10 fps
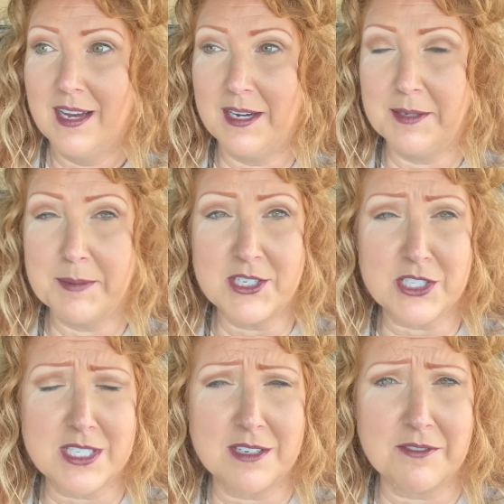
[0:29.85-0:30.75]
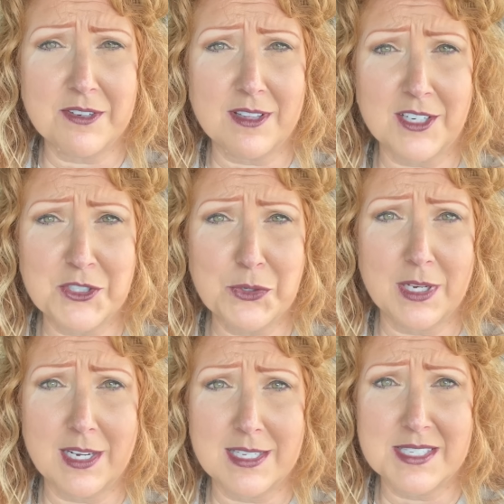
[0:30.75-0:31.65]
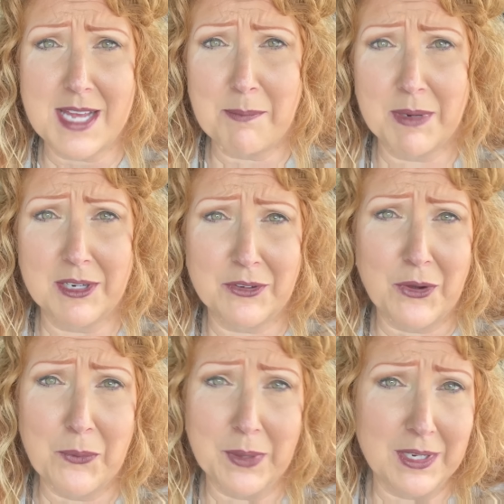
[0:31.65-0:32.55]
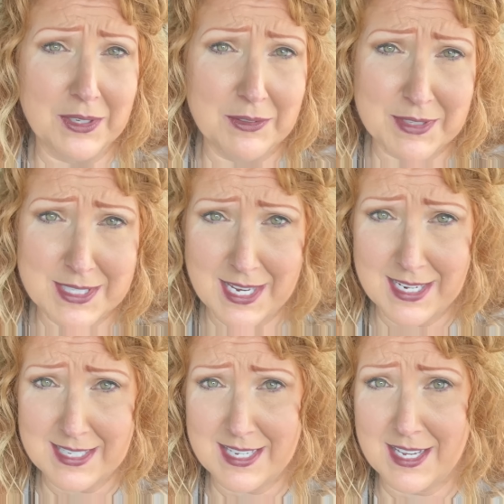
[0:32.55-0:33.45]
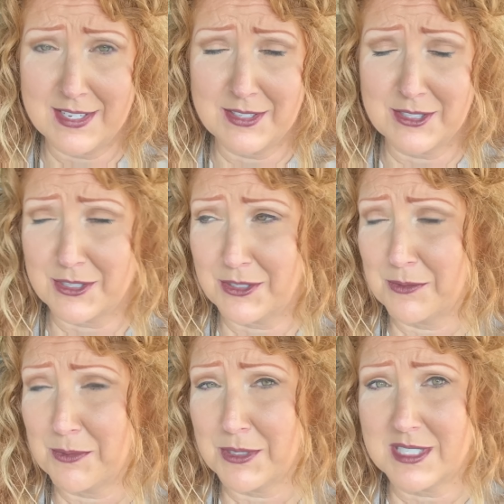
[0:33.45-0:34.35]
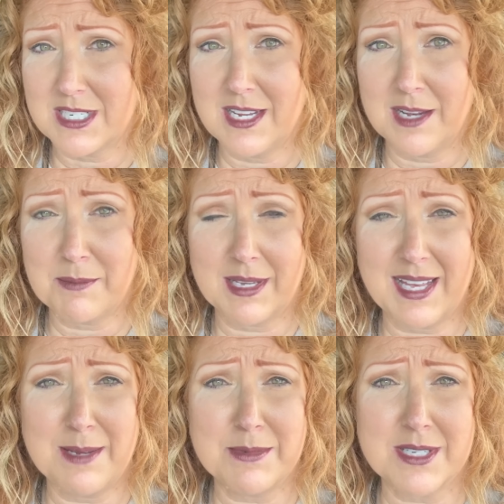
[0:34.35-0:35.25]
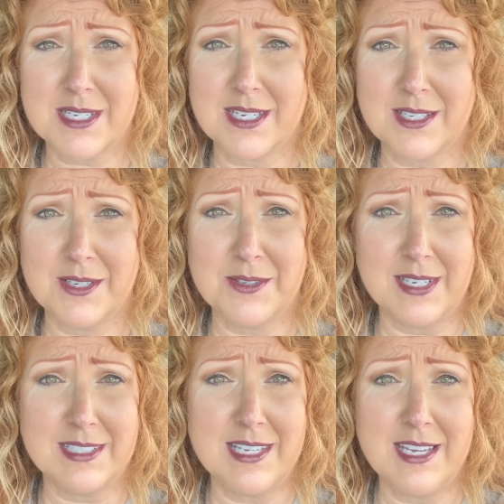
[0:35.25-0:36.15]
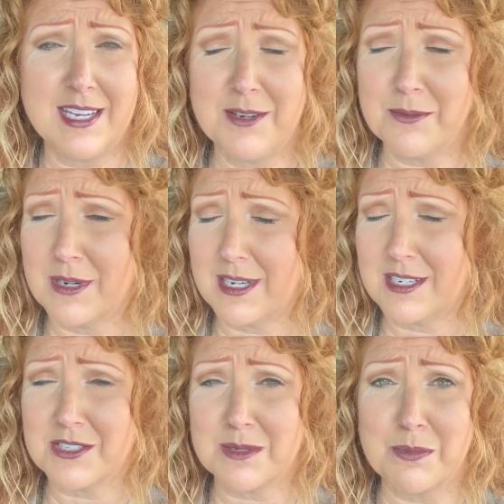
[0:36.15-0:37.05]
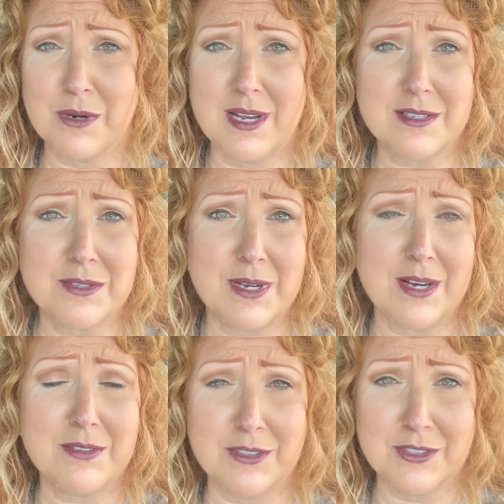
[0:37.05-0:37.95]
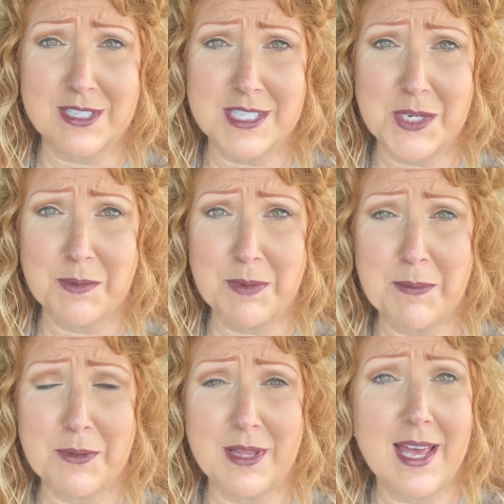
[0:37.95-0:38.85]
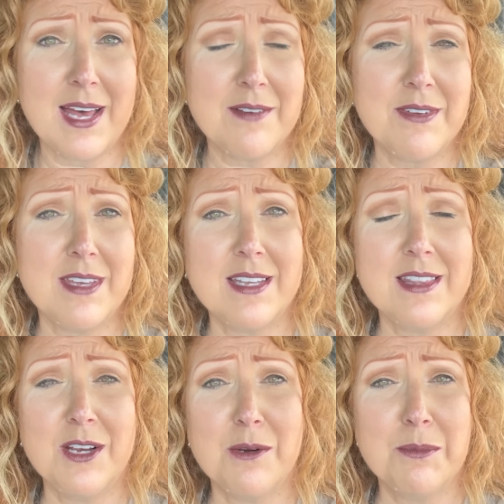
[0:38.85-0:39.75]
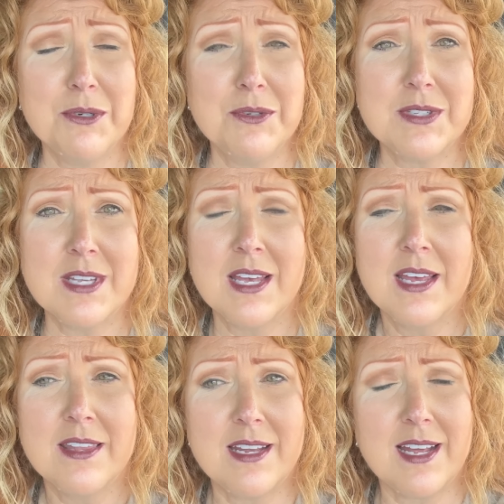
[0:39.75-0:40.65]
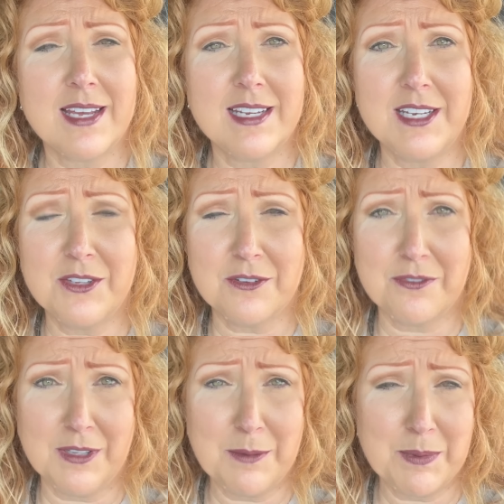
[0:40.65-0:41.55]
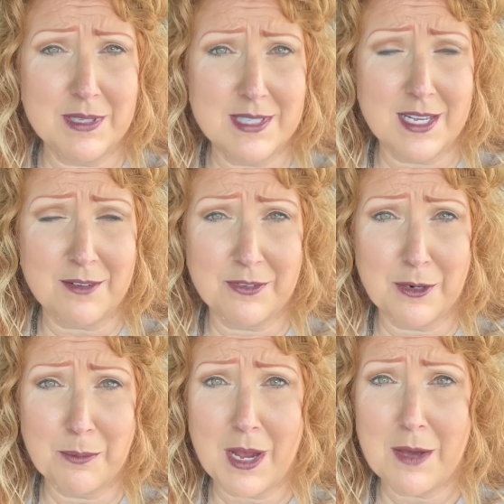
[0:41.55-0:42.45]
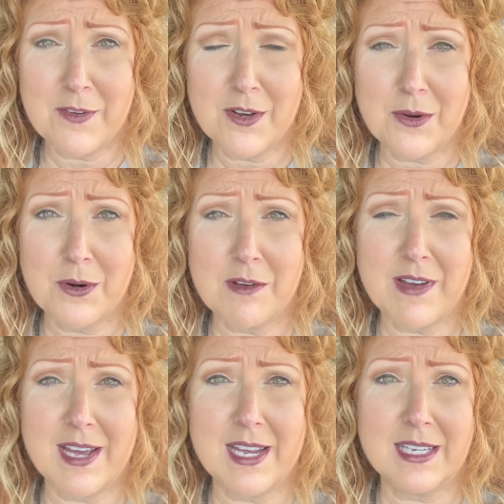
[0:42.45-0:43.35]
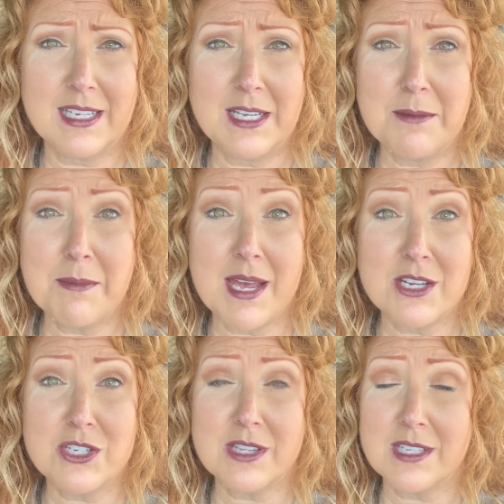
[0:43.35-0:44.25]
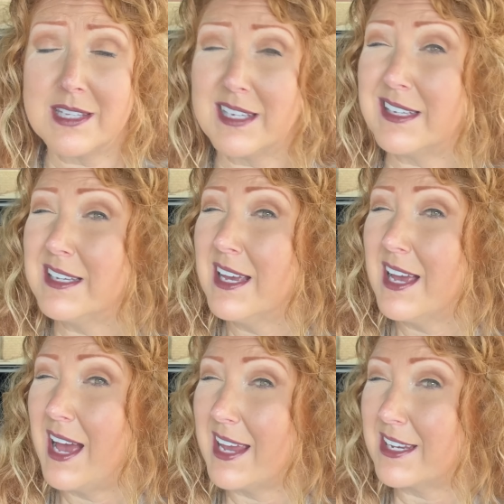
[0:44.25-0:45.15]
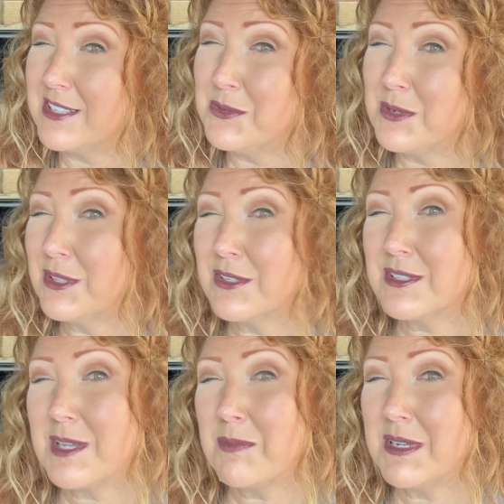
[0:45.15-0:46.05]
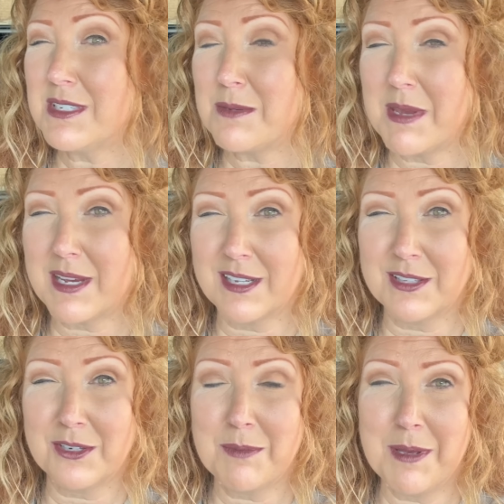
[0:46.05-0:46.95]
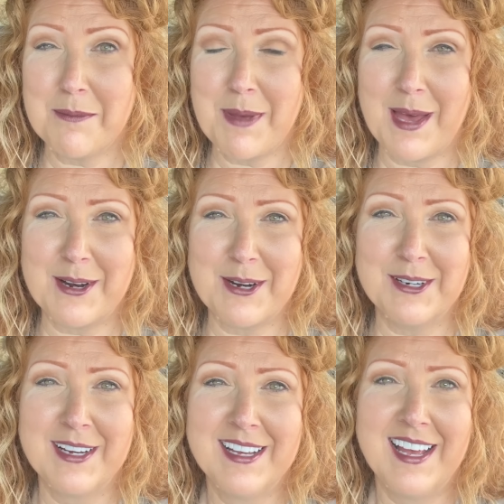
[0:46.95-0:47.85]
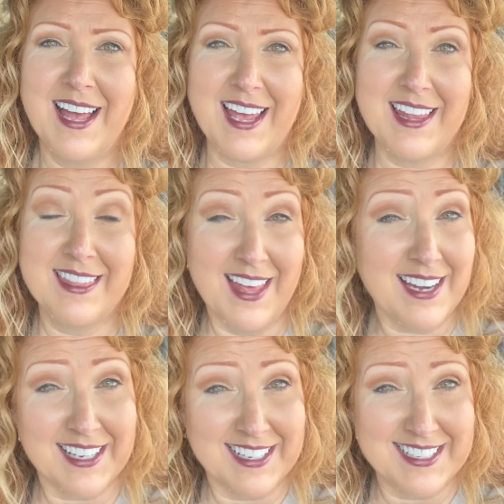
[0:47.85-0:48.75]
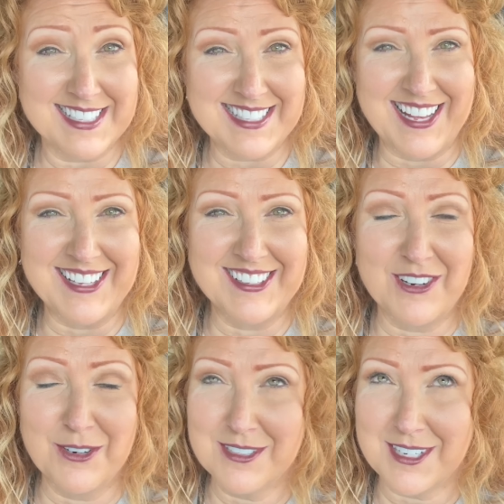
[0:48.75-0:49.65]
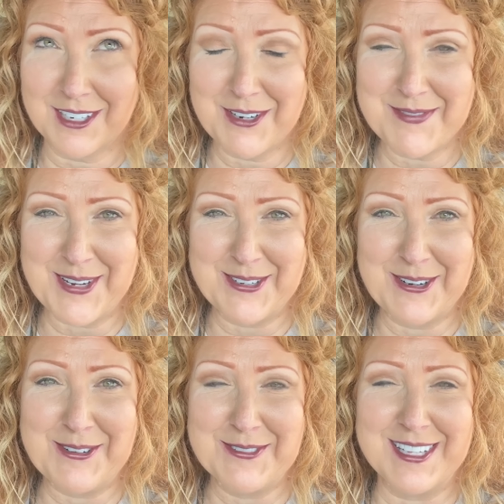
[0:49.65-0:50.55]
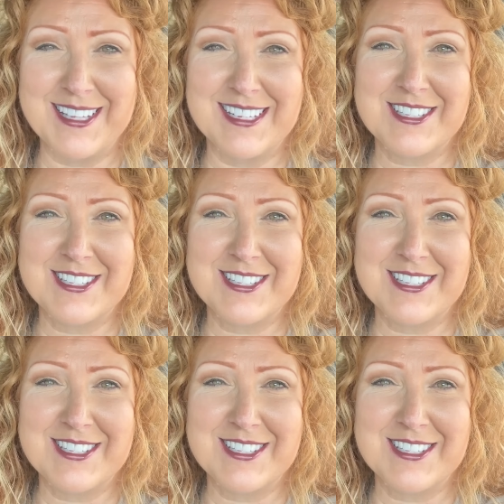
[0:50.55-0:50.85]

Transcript: Um, I just didn't feel like doing any stopping and going of estate sales or Goodwills today. I'm like, I'm just going to go antiquing where I can just browse around and look to see what people have in their booths that I can either flip and sell for a profit or if I can imagine that they, I can do a little something to make it a little bit better and then get it to sell or decorate my own home with it.